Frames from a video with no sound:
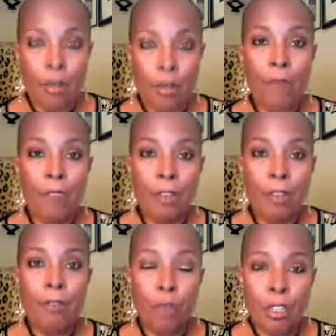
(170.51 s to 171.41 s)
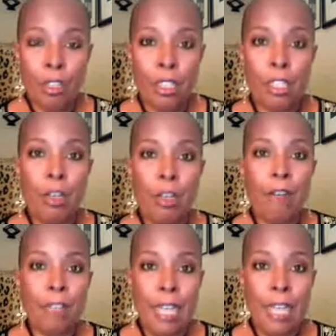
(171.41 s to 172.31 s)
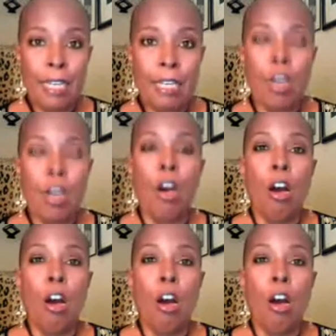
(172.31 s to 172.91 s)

So I'm very fortunate to have landed